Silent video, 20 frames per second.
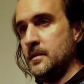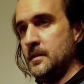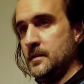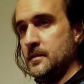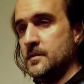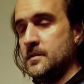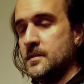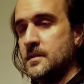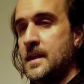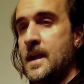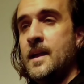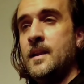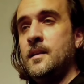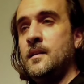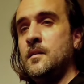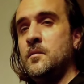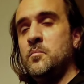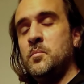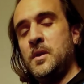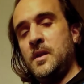the
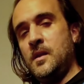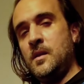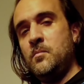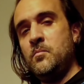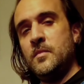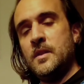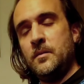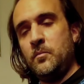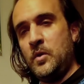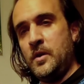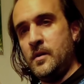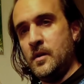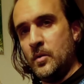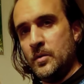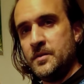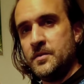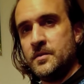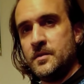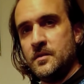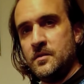scanning beam that we
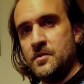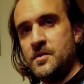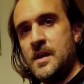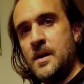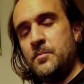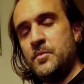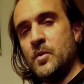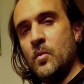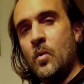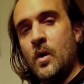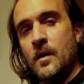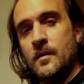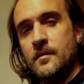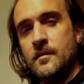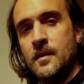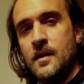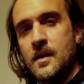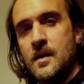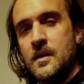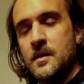noticed in Chapter
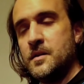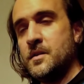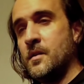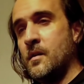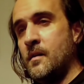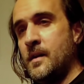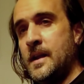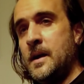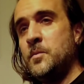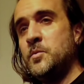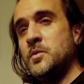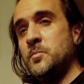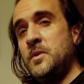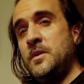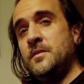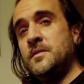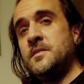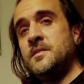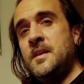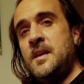1 turned out to
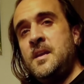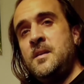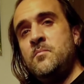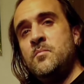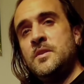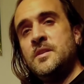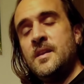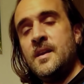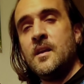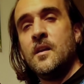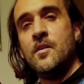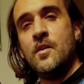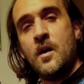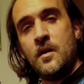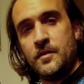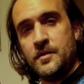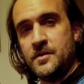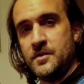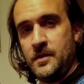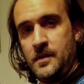be the same
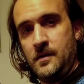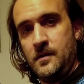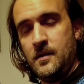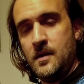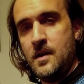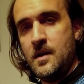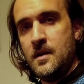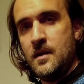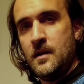technology